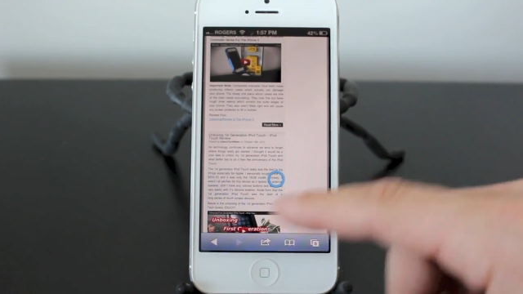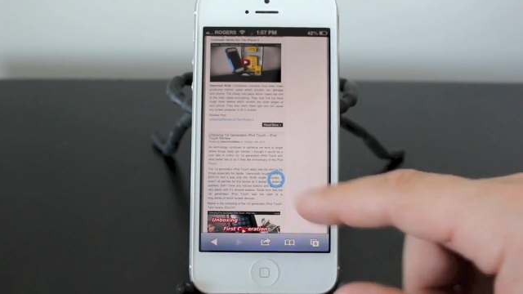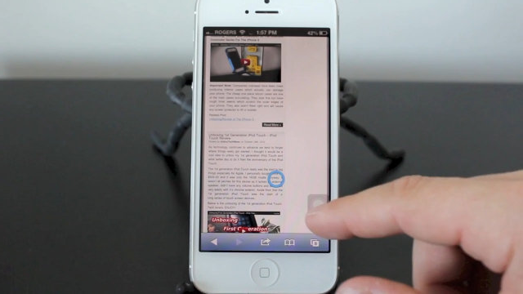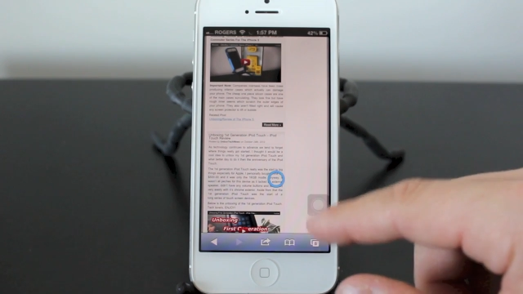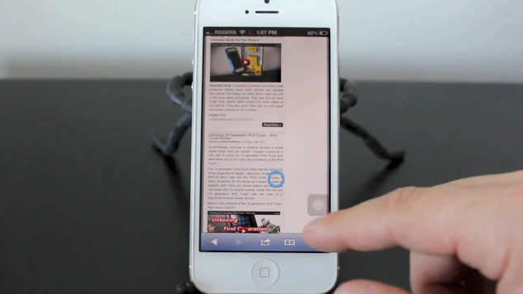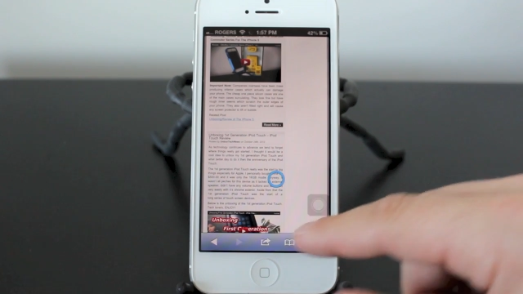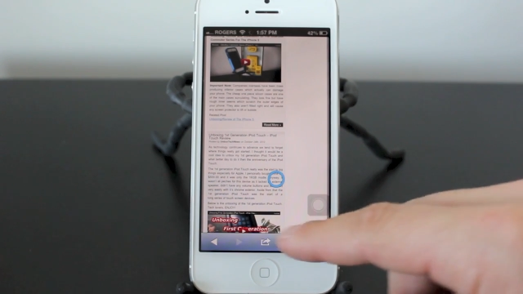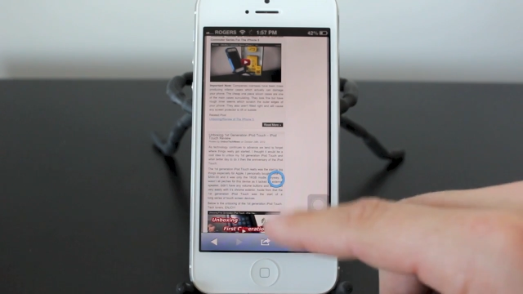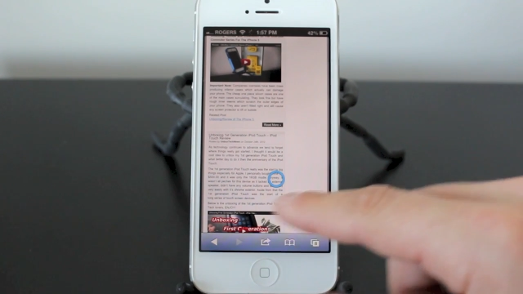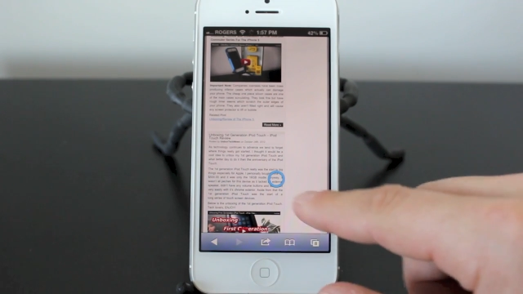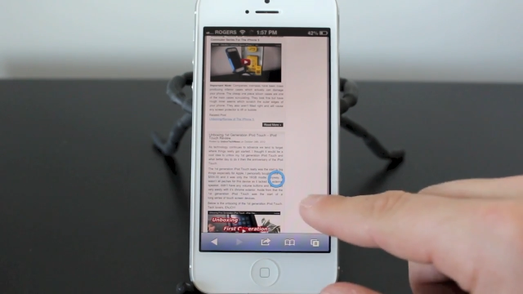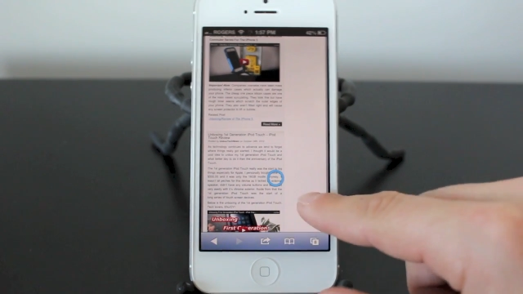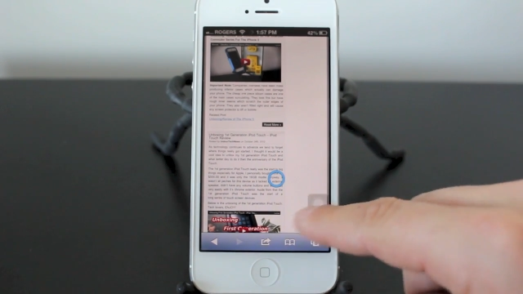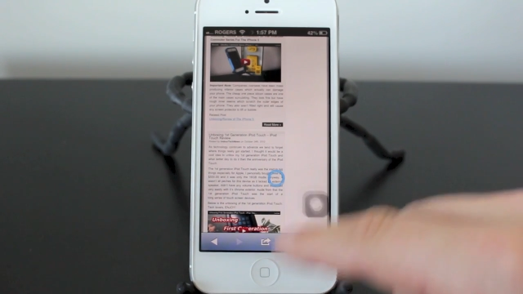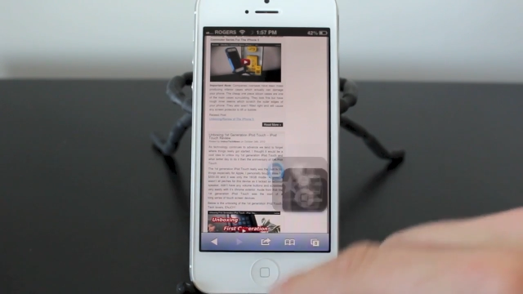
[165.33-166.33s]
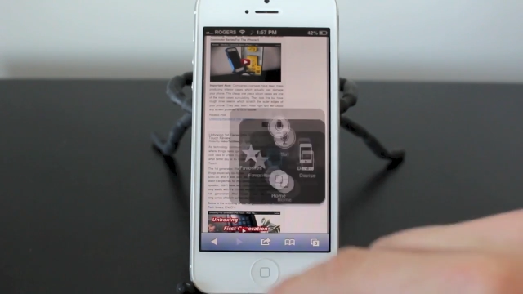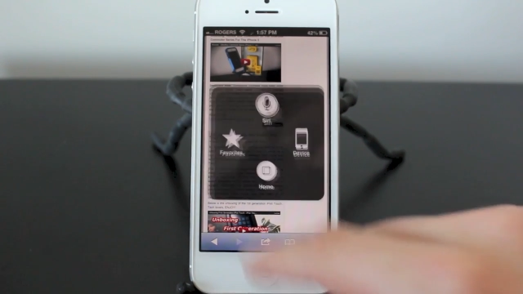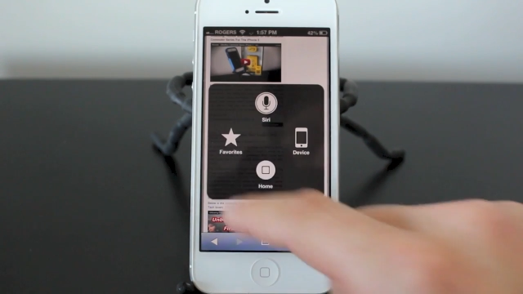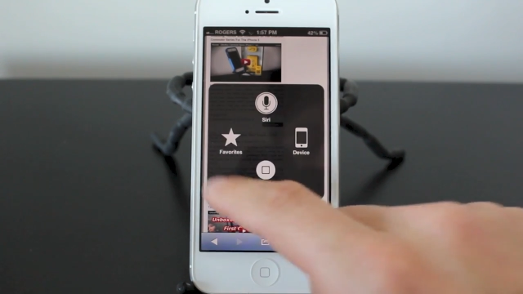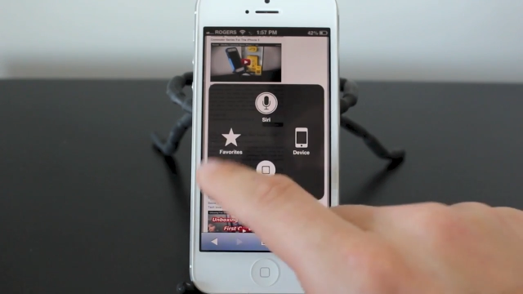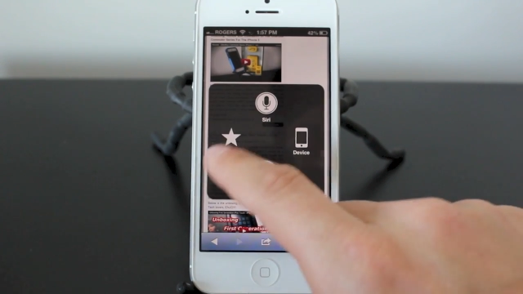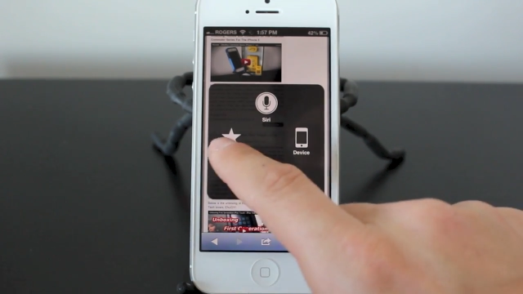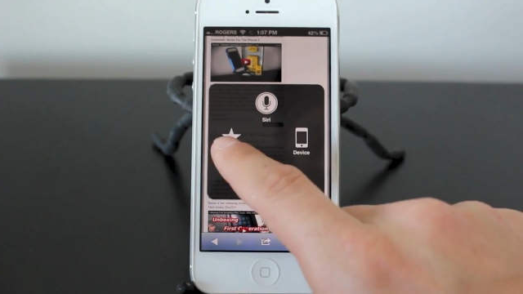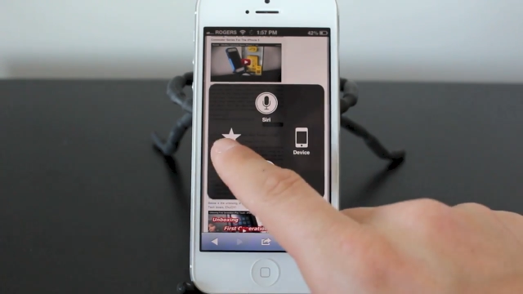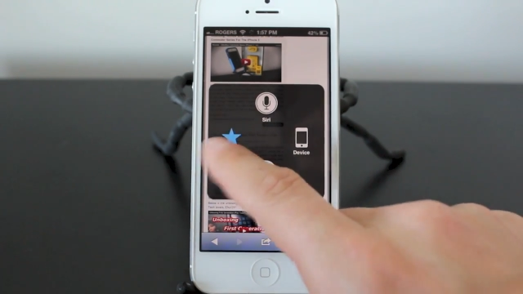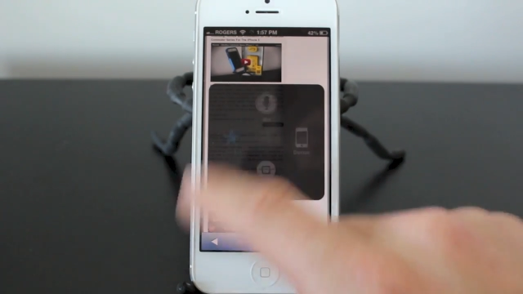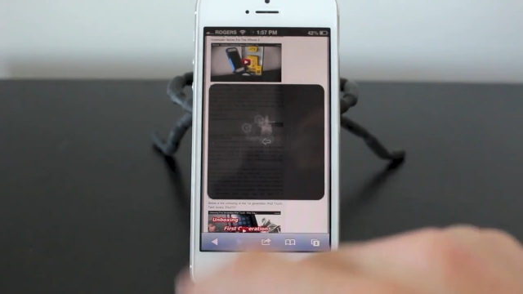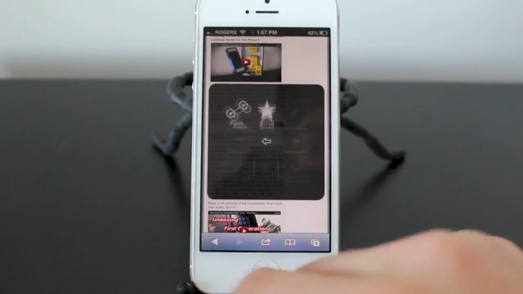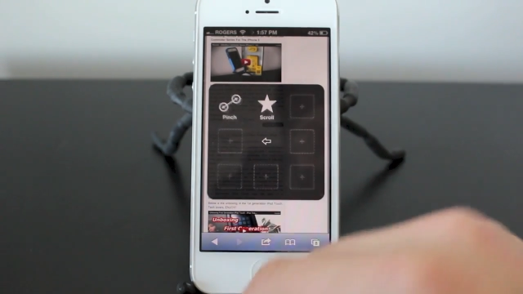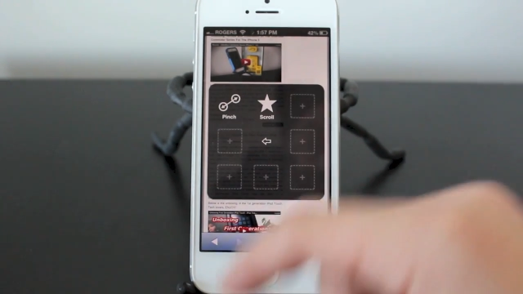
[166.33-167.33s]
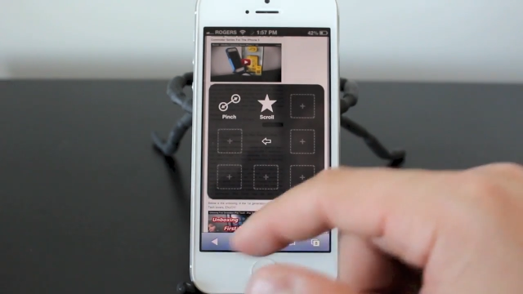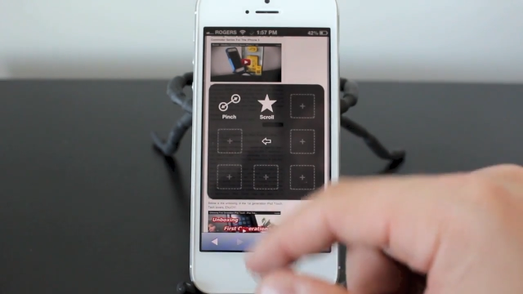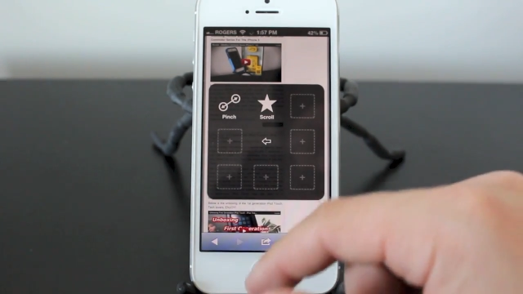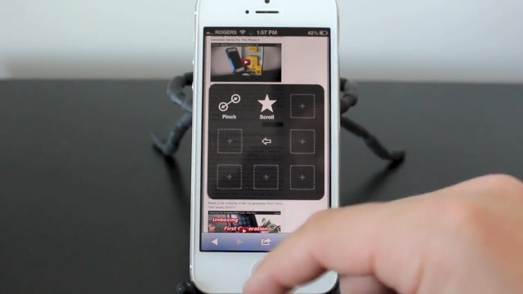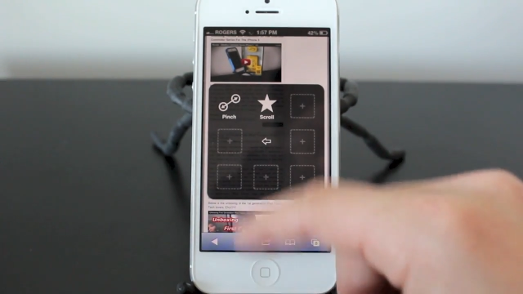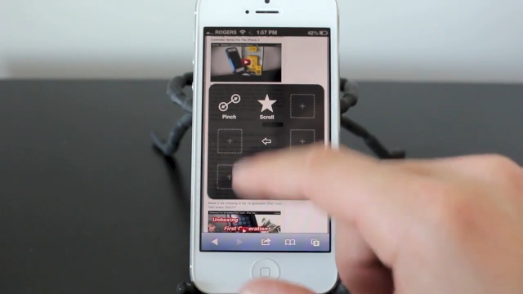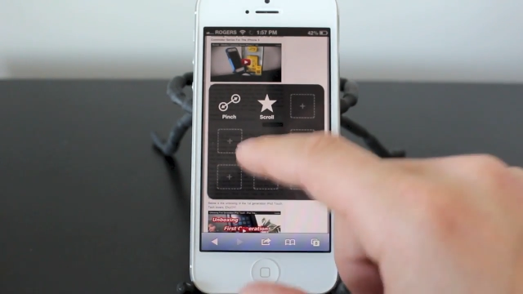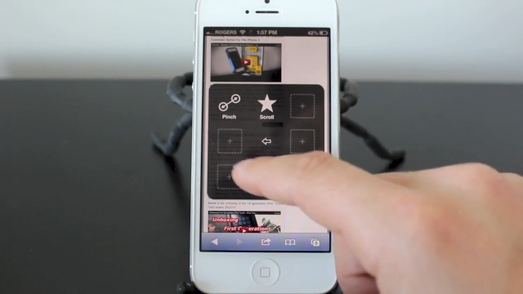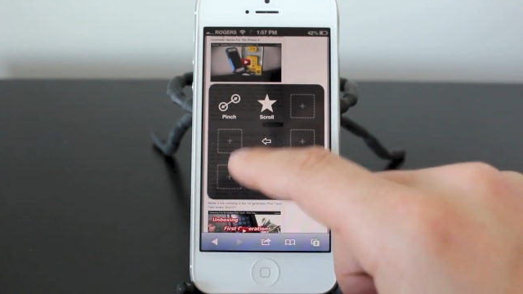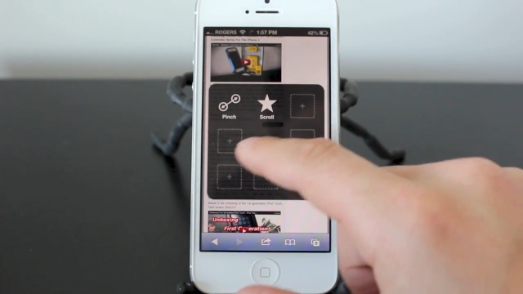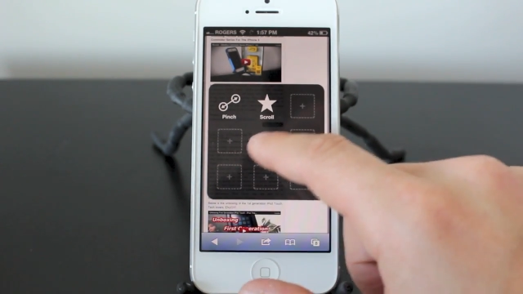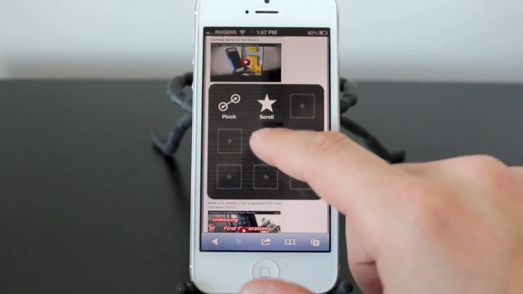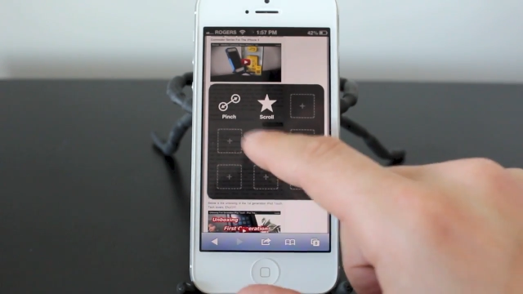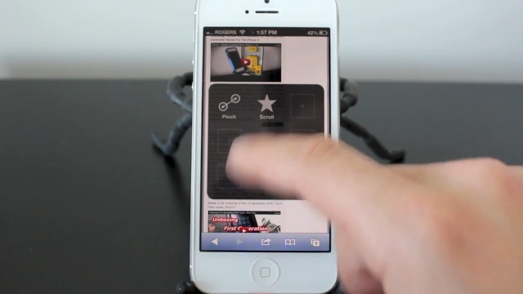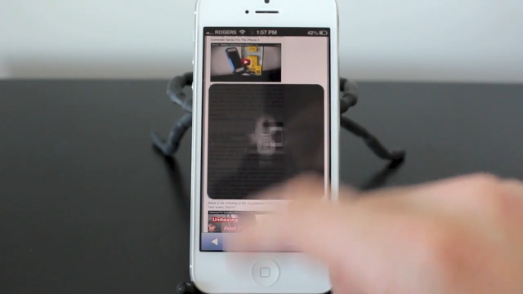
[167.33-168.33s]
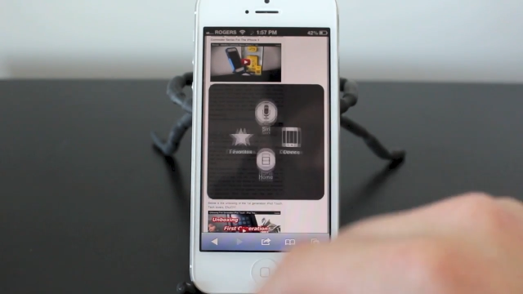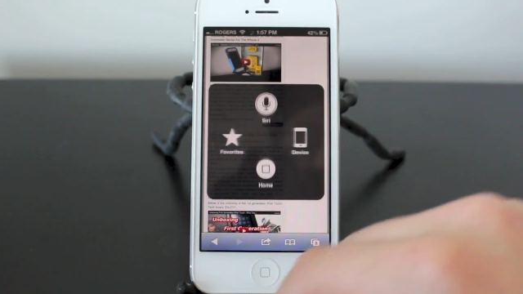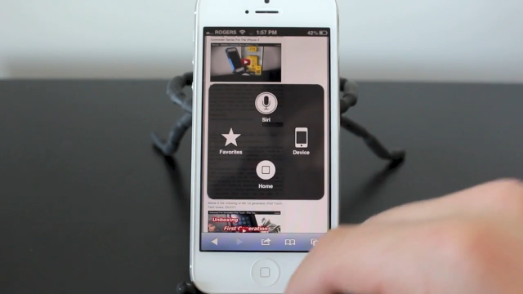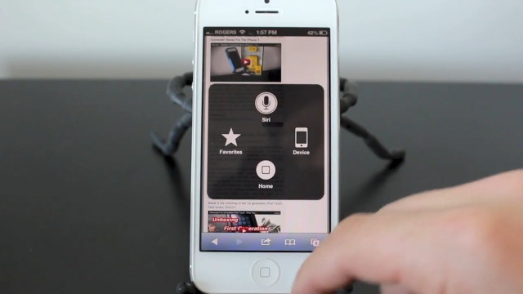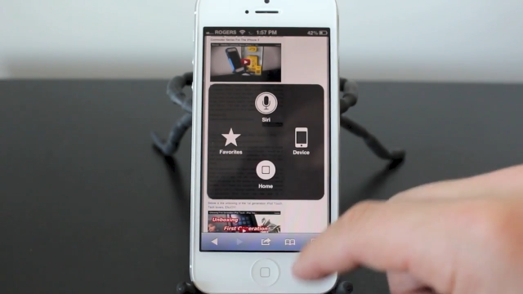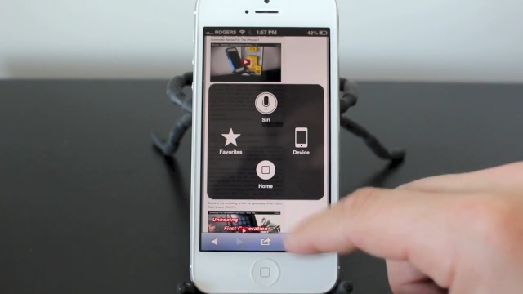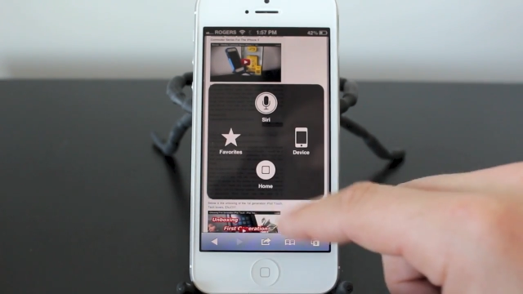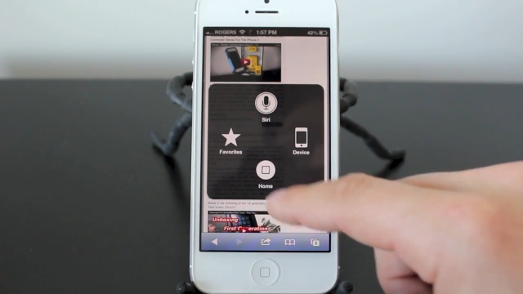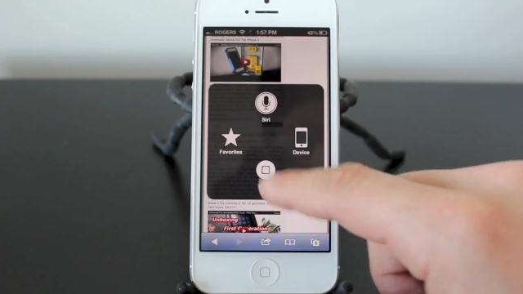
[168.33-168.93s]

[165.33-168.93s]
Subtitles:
No face is visible, so there are no lips to read.